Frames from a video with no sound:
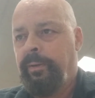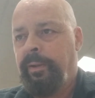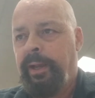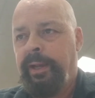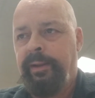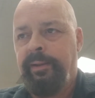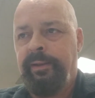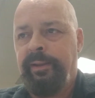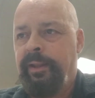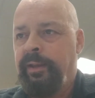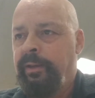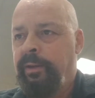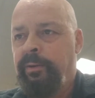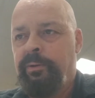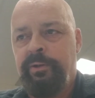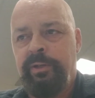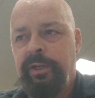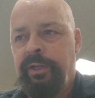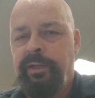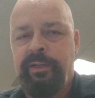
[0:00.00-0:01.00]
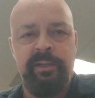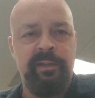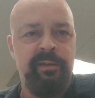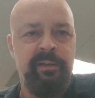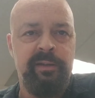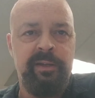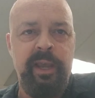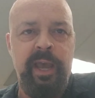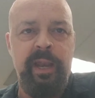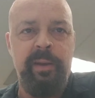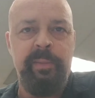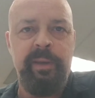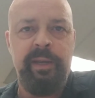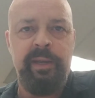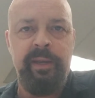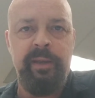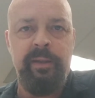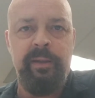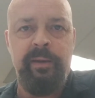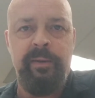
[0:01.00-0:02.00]
Like, the new shit has just got to be
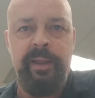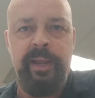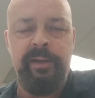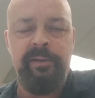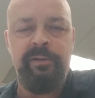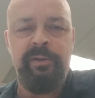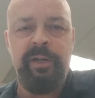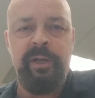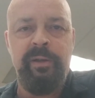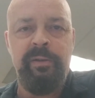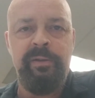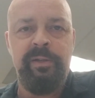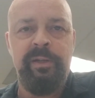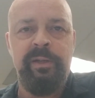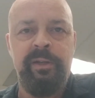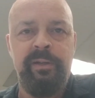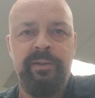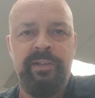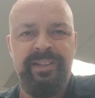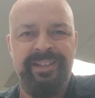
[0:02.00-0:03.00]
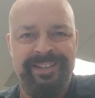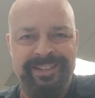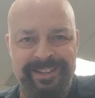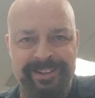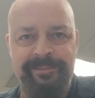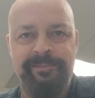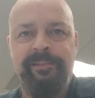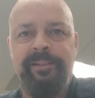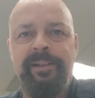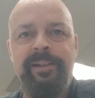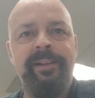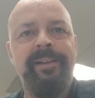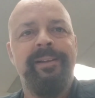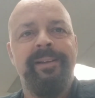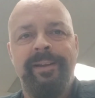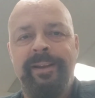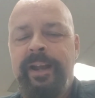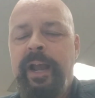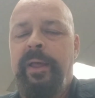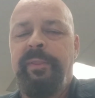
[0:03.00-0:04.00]
killer. That shows that you're still
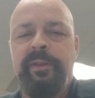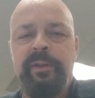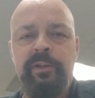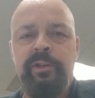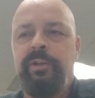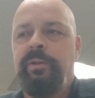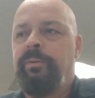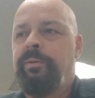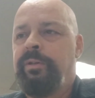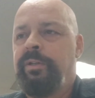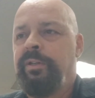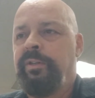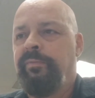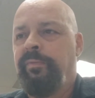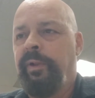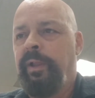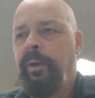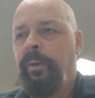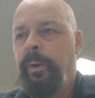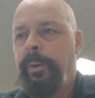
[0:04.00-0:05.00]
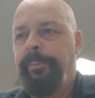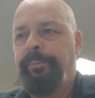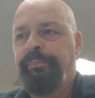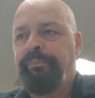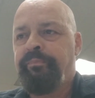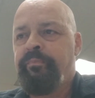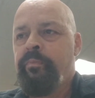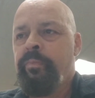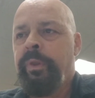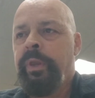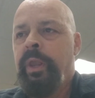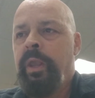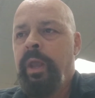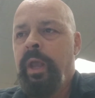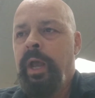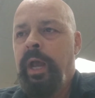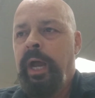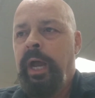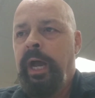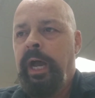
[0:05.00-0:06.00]
got the juices flowing.
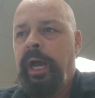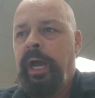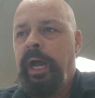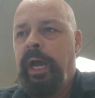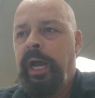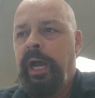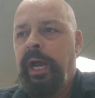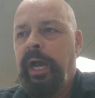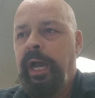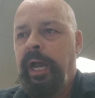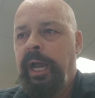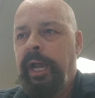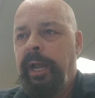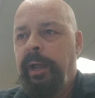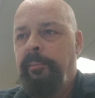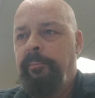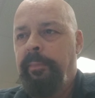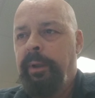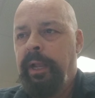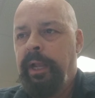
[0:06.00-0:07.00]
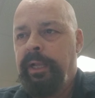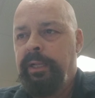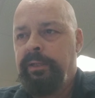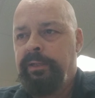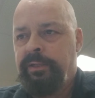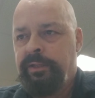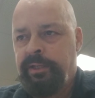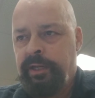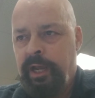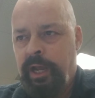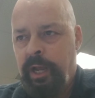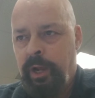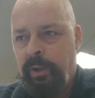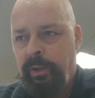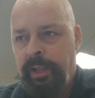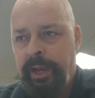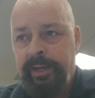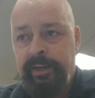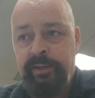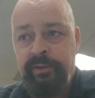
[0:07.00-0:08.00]
So
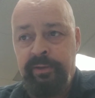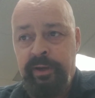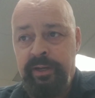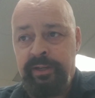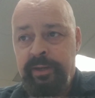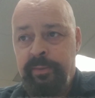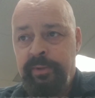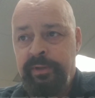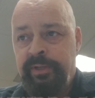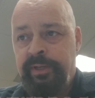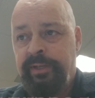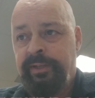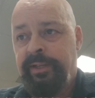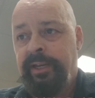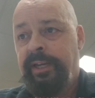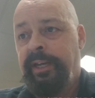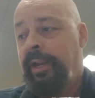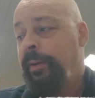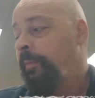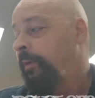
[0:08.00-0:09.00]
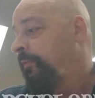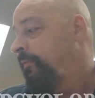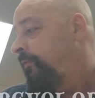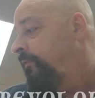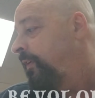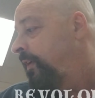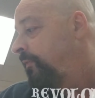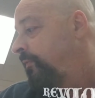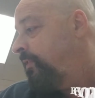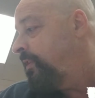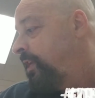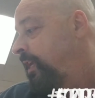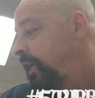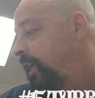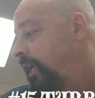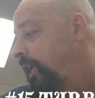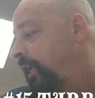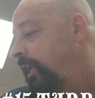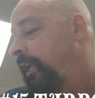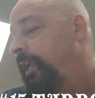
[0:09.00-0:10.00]
lightning strikes number 16. Number
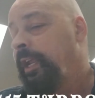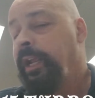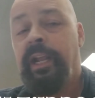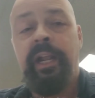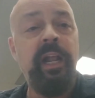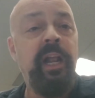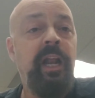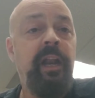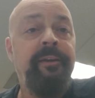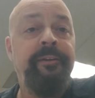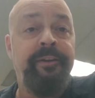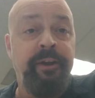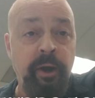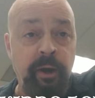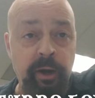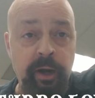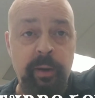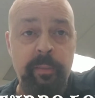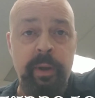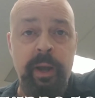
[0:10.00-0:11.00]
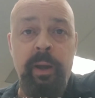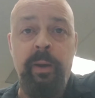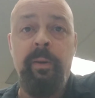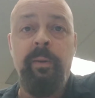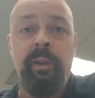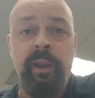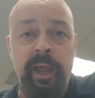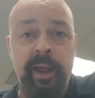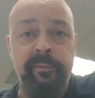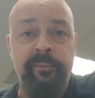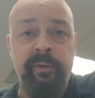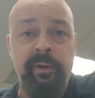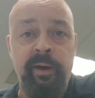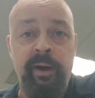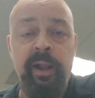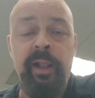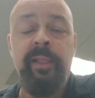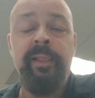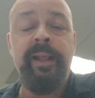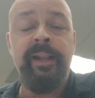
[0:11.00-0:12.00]
15, Turbo Lover.
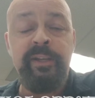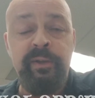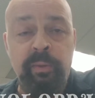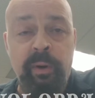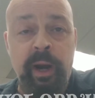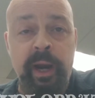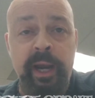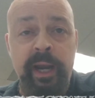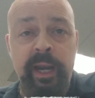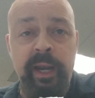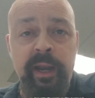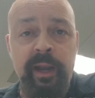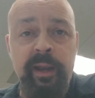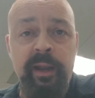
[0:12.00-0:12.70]
That's right.